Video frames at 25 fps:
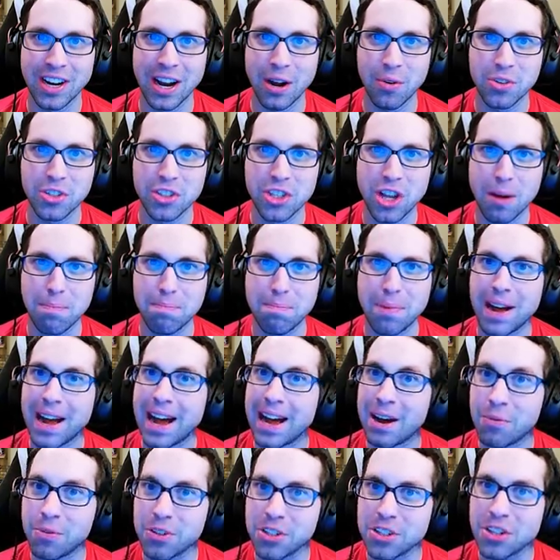I was up
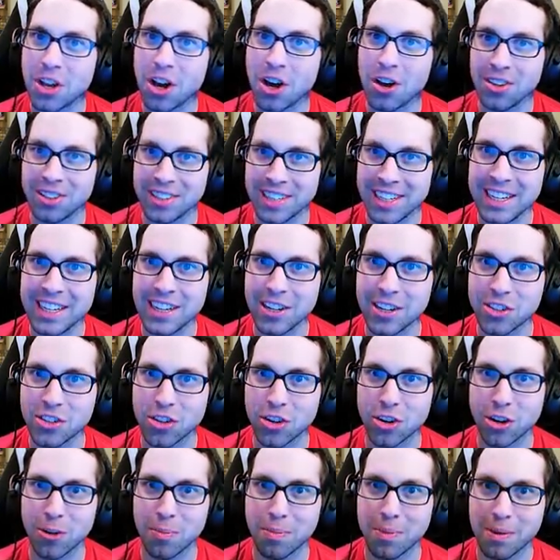I was leading a
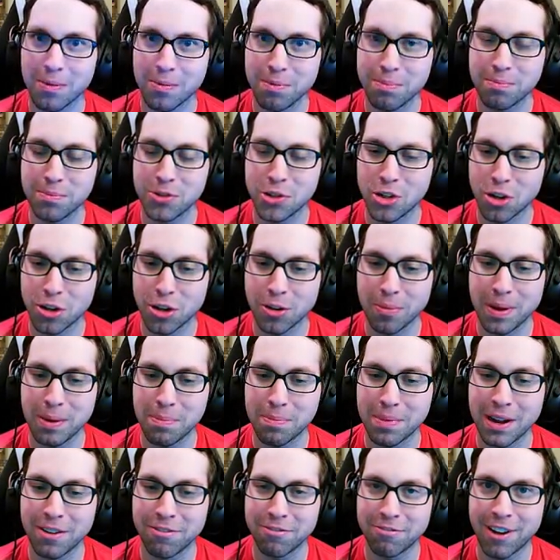tournament tournament
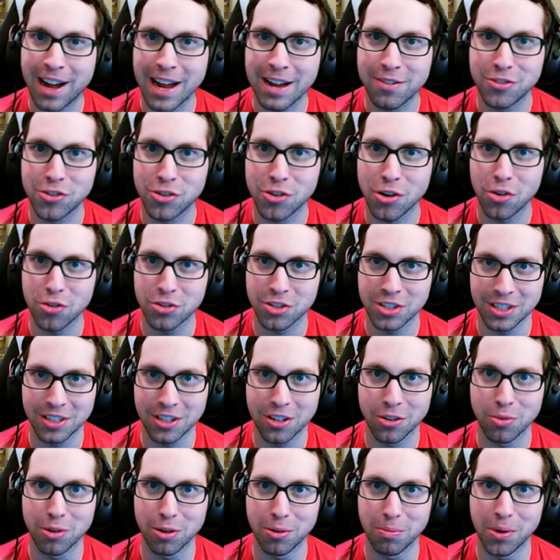by 5 strokes in
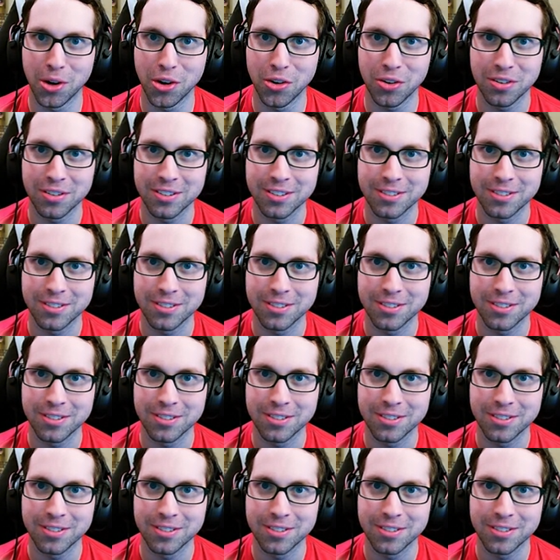career mode.